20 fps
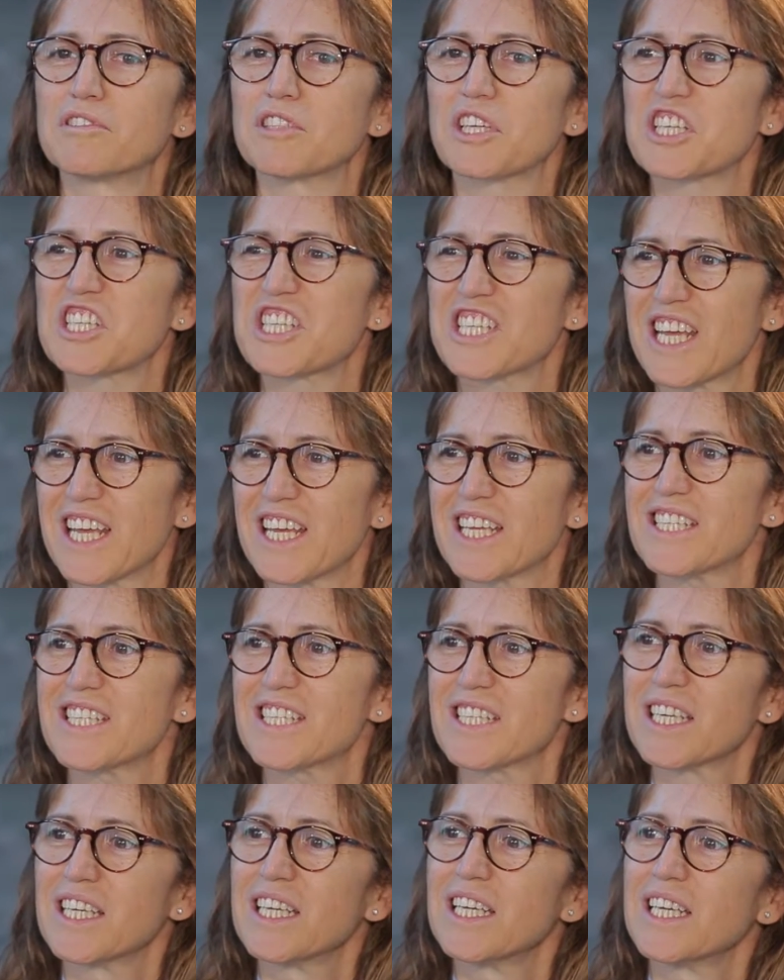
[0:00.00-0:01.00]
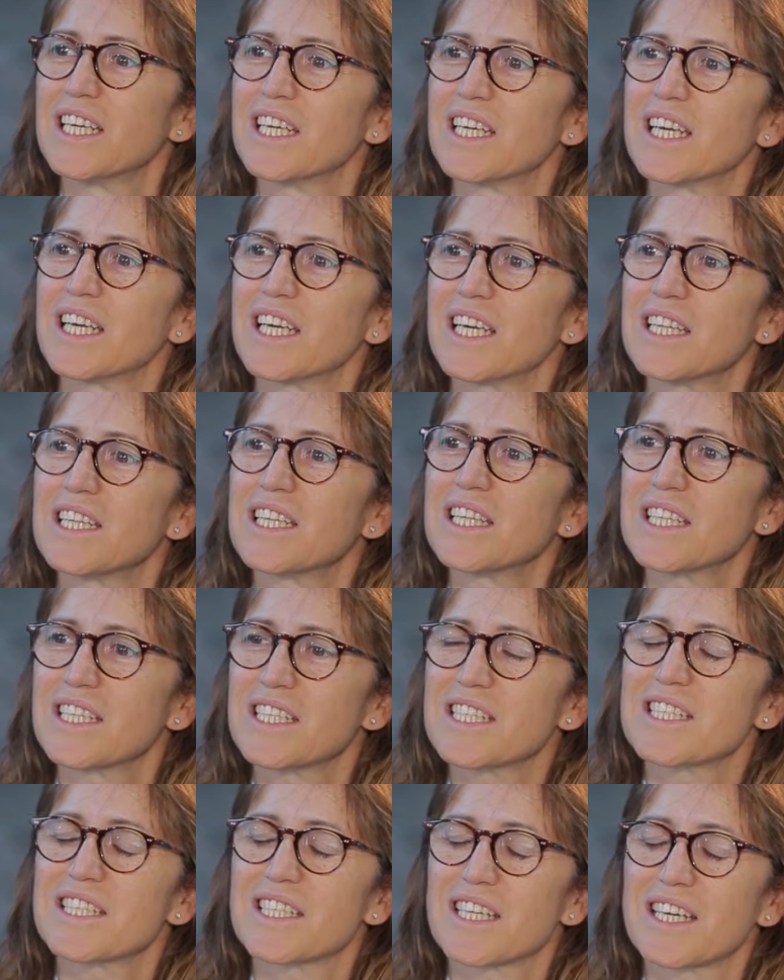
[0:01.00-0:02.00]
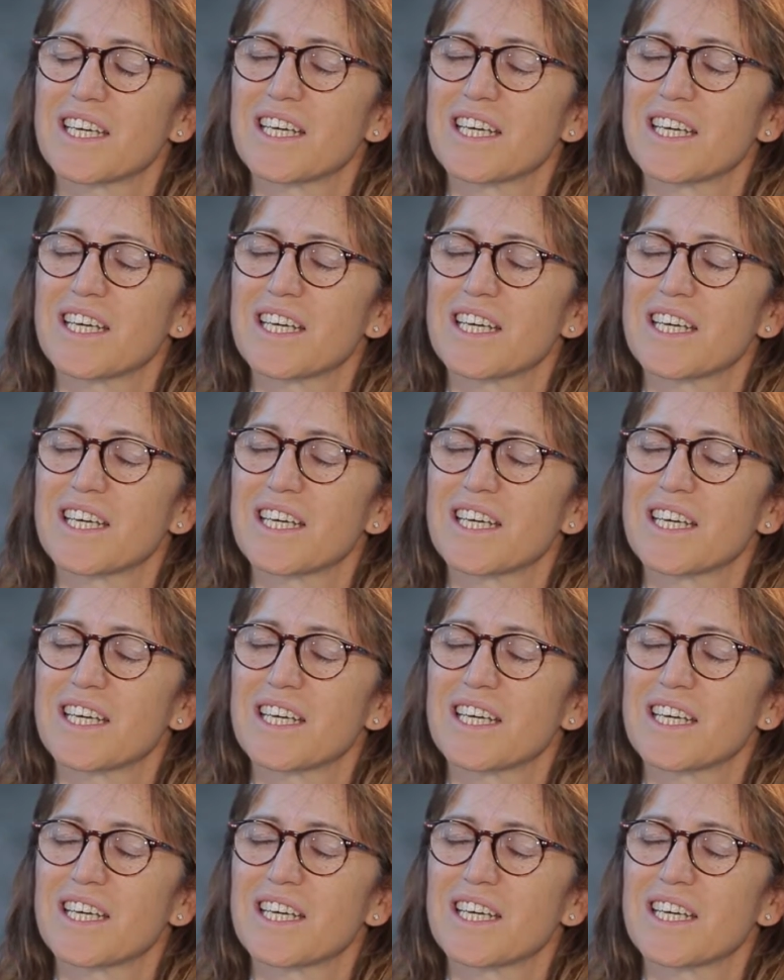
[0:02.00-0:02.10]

success in these